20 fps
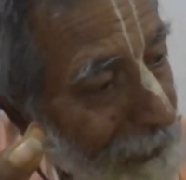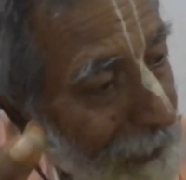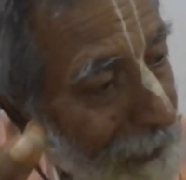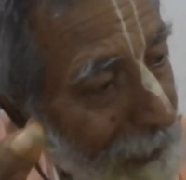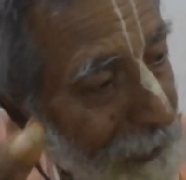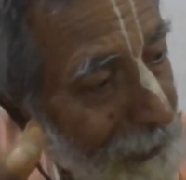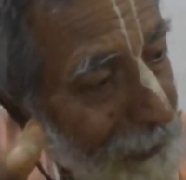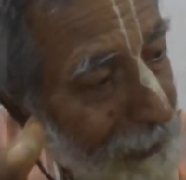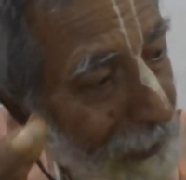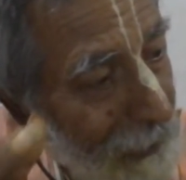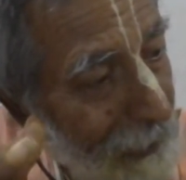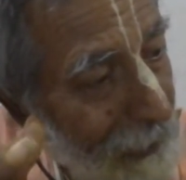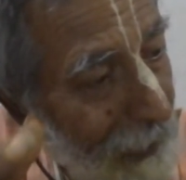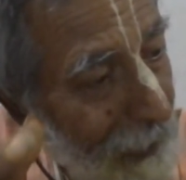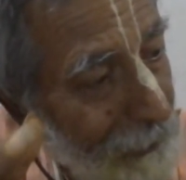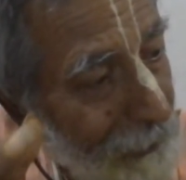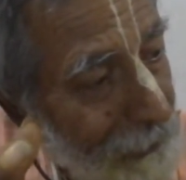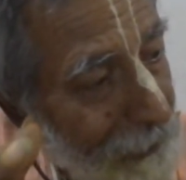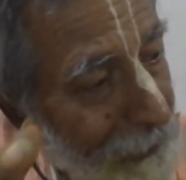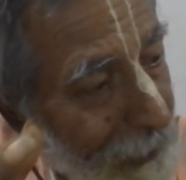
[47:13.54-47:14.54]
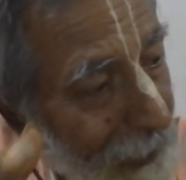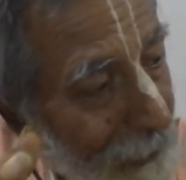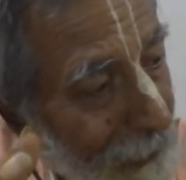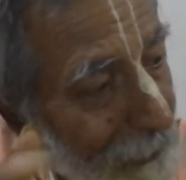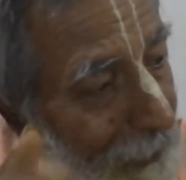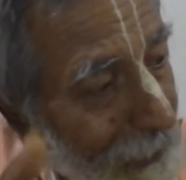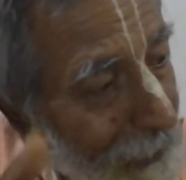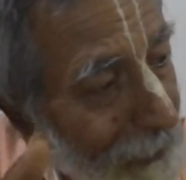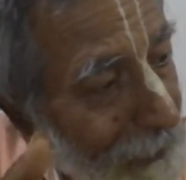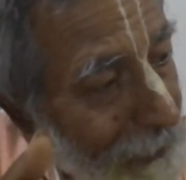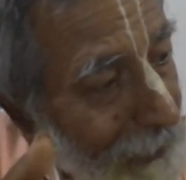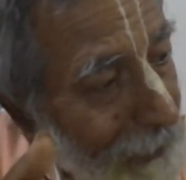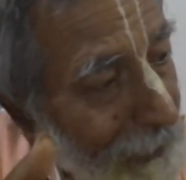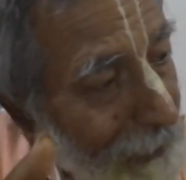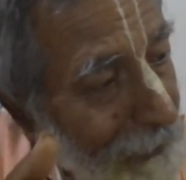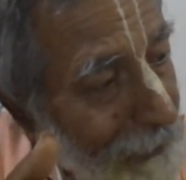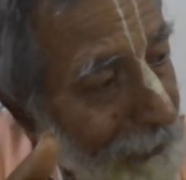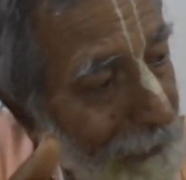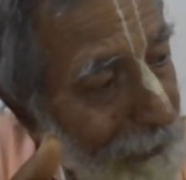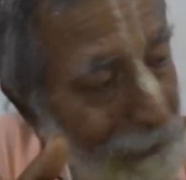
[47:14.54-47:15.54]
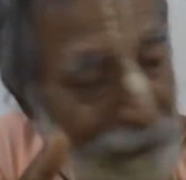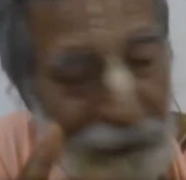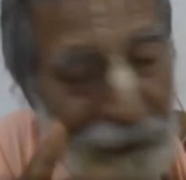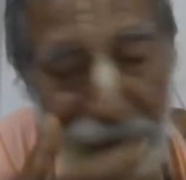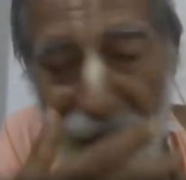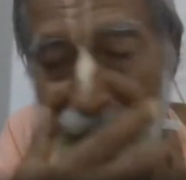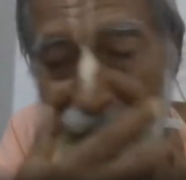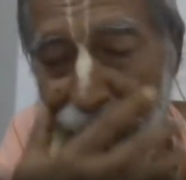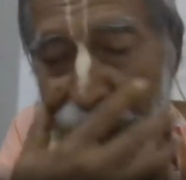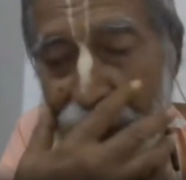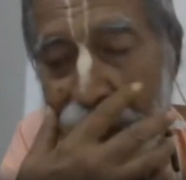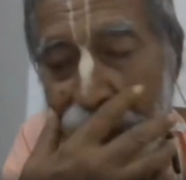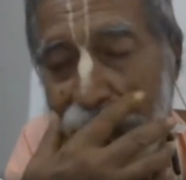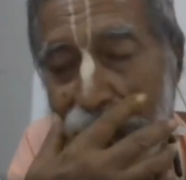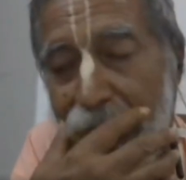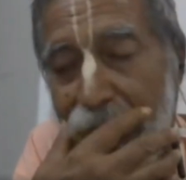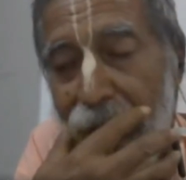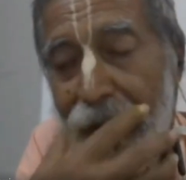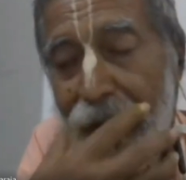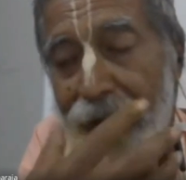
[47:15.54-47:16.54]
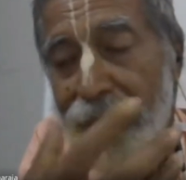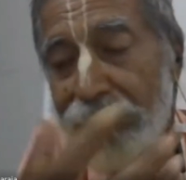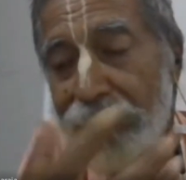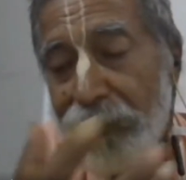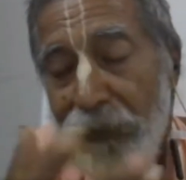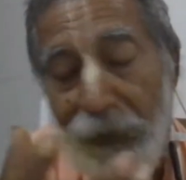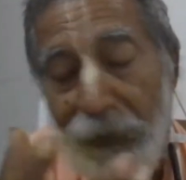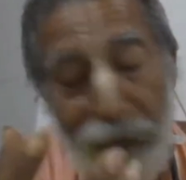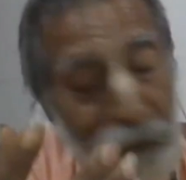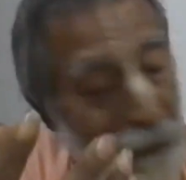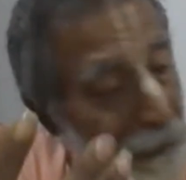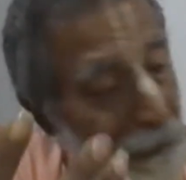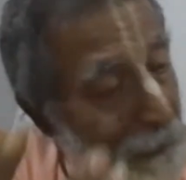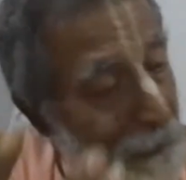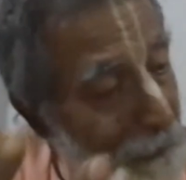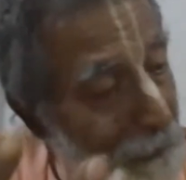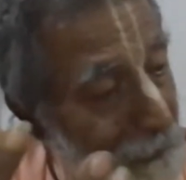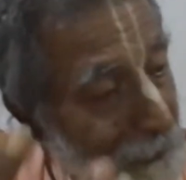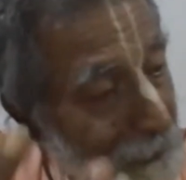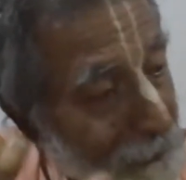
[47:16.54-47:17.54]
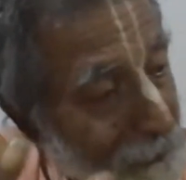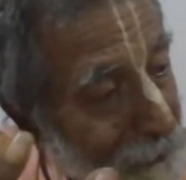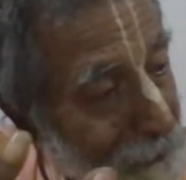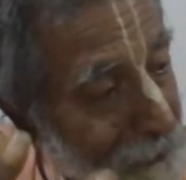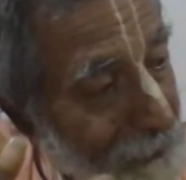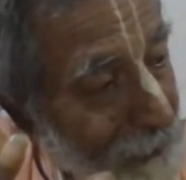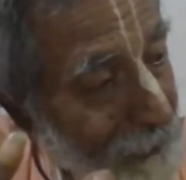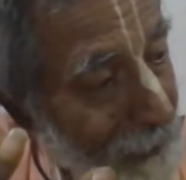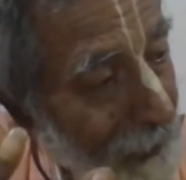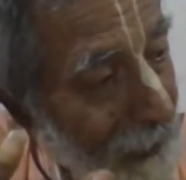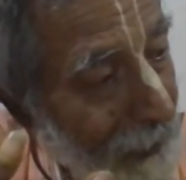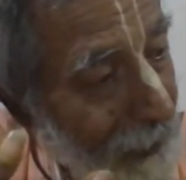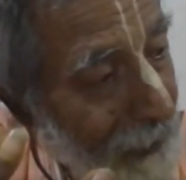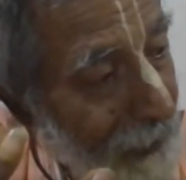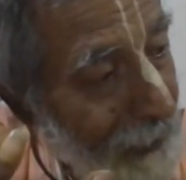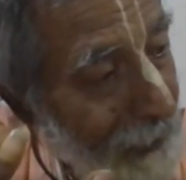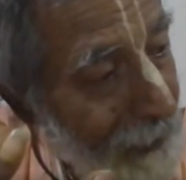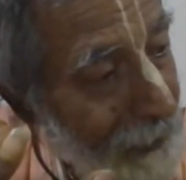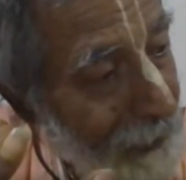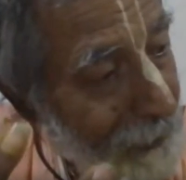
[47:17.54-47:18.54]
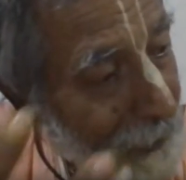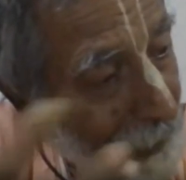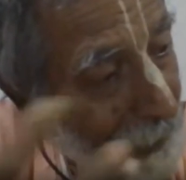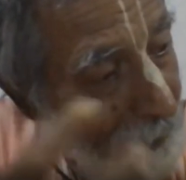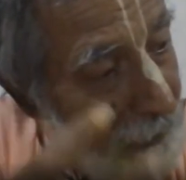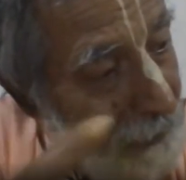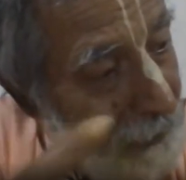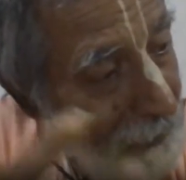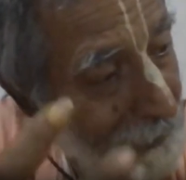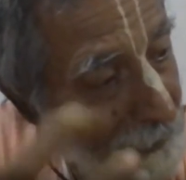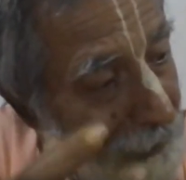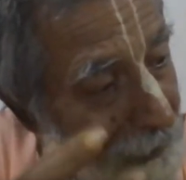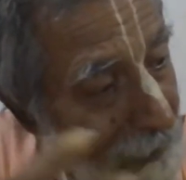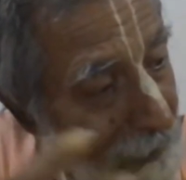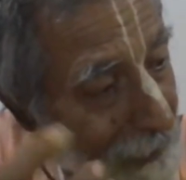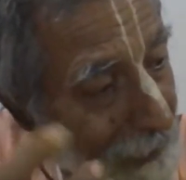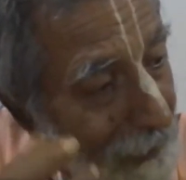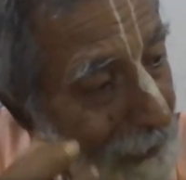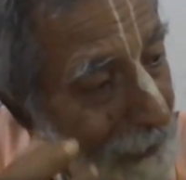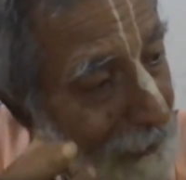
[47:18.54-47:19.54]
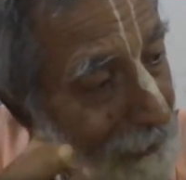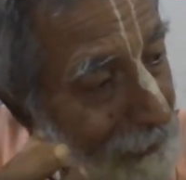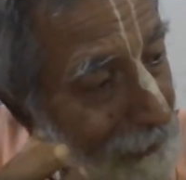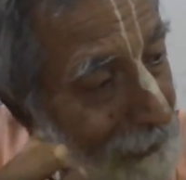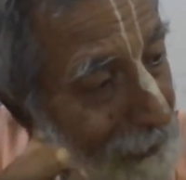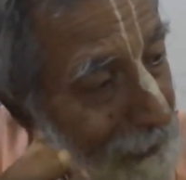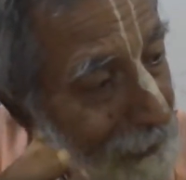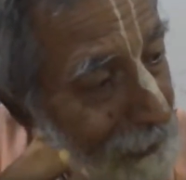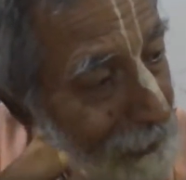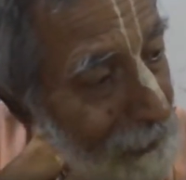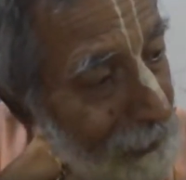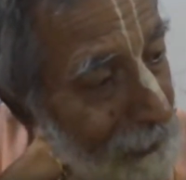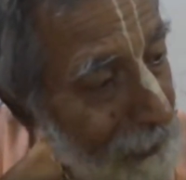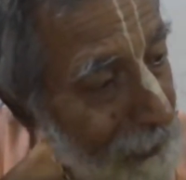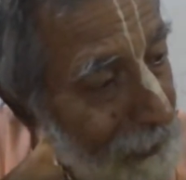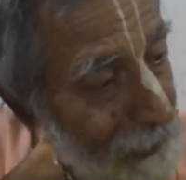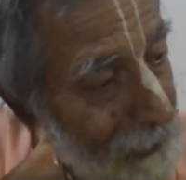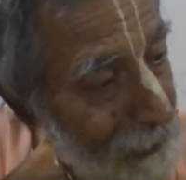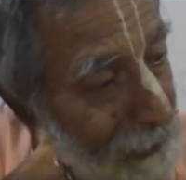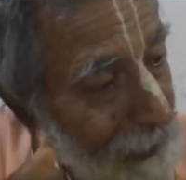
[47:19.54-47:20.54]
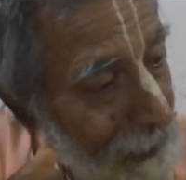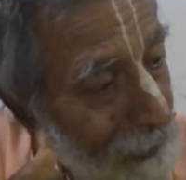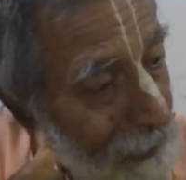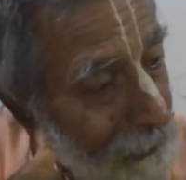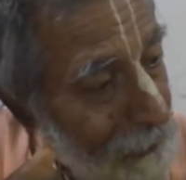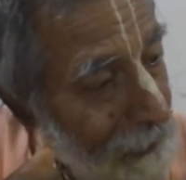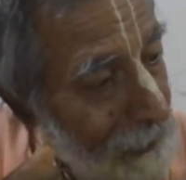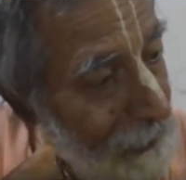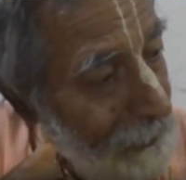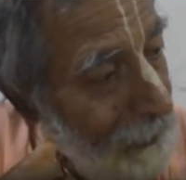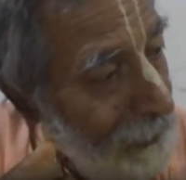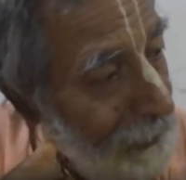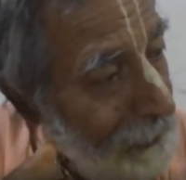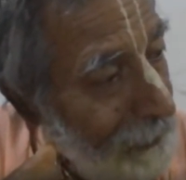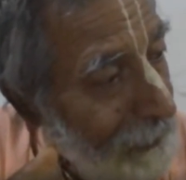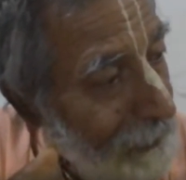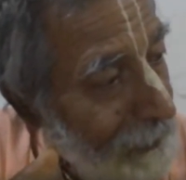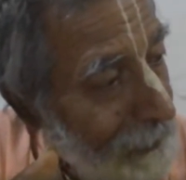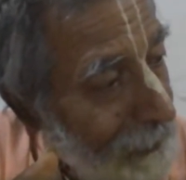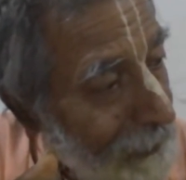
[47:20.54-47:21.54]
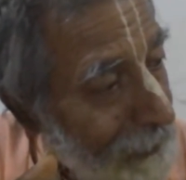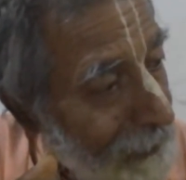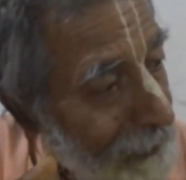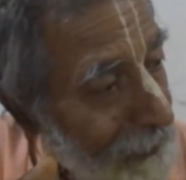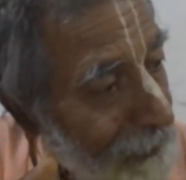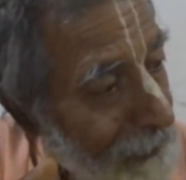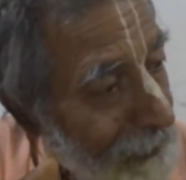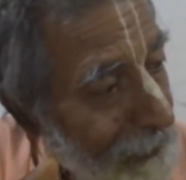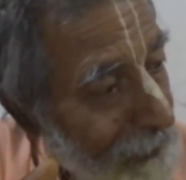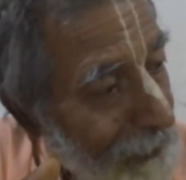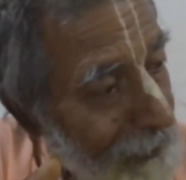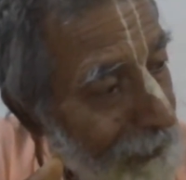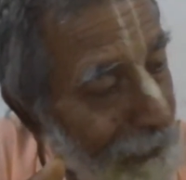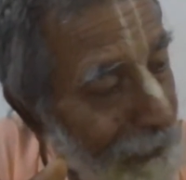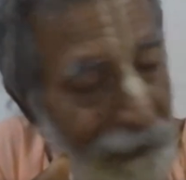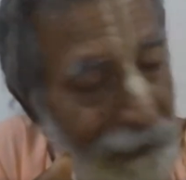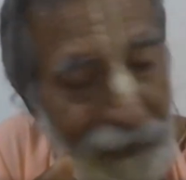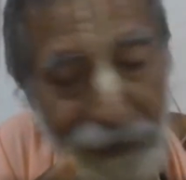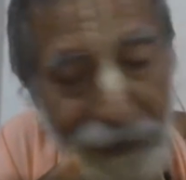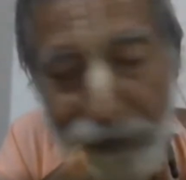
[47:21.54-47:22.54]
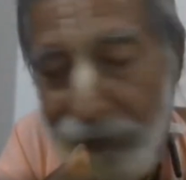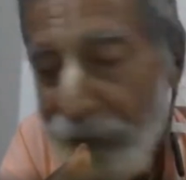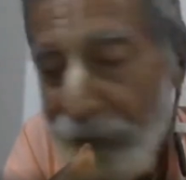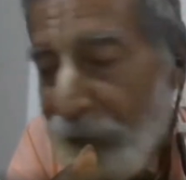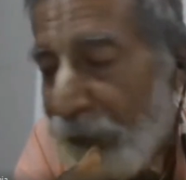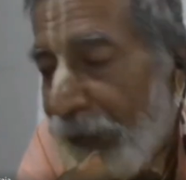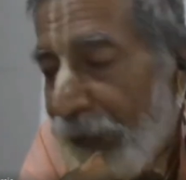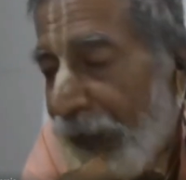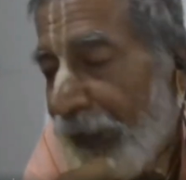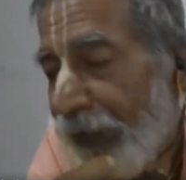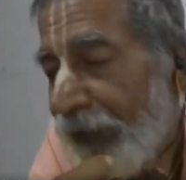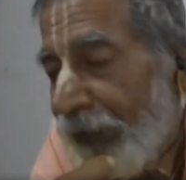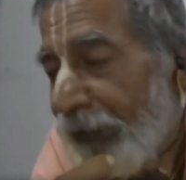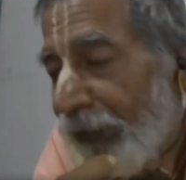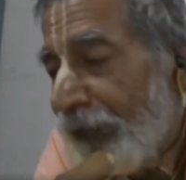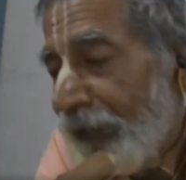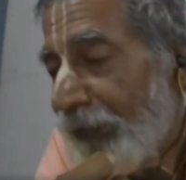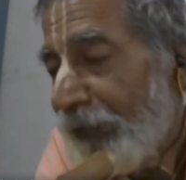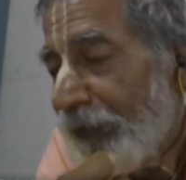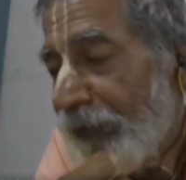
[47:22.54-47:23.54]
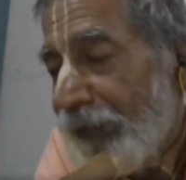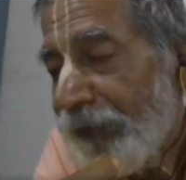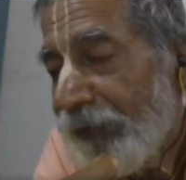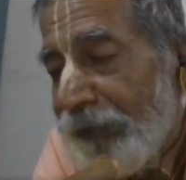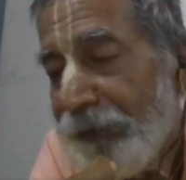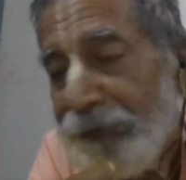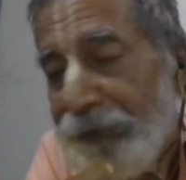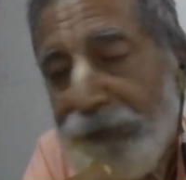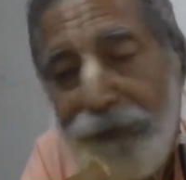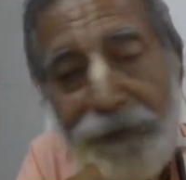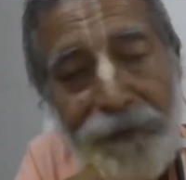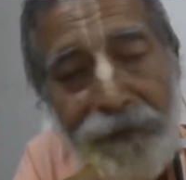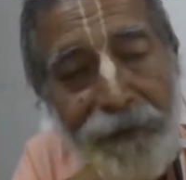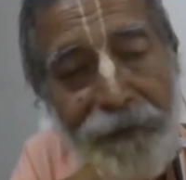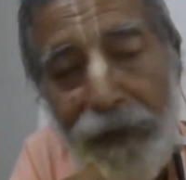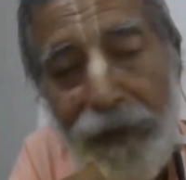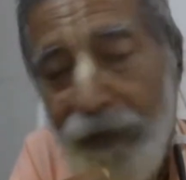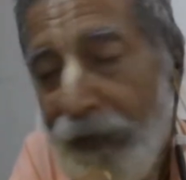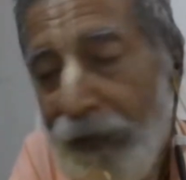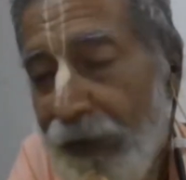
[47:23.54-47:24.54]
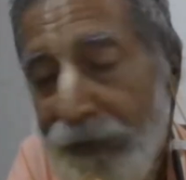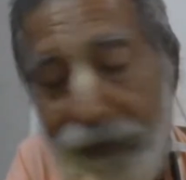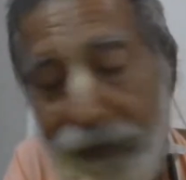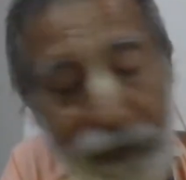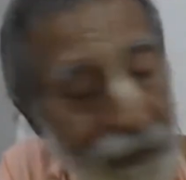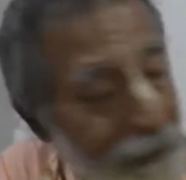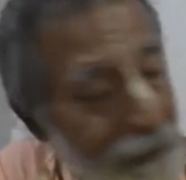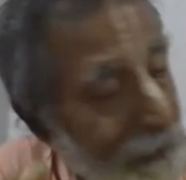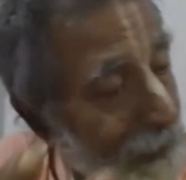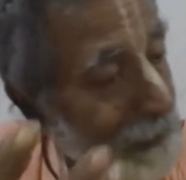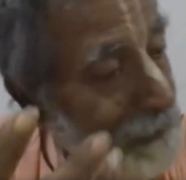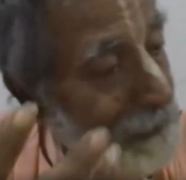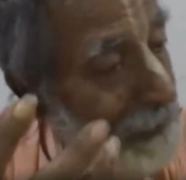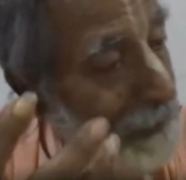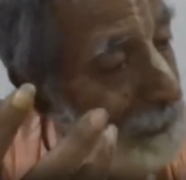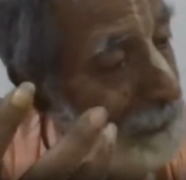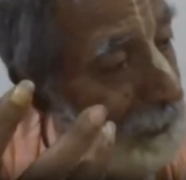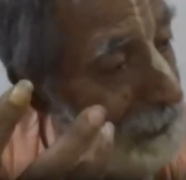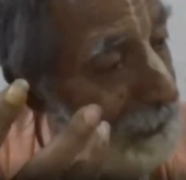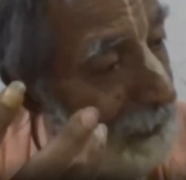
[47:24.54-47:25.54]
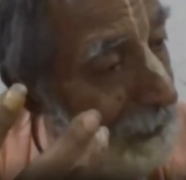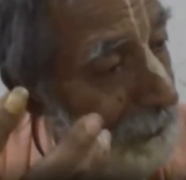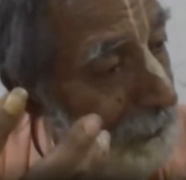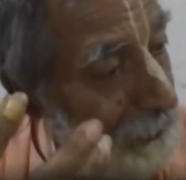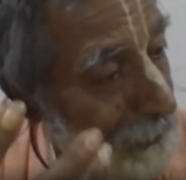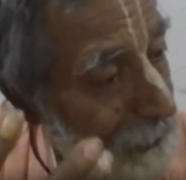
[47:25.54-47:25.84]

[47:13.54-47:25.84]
Krishna Nam Shravan, you know, through your thing, hearing Krishna Nam Shravan, my consciousness has become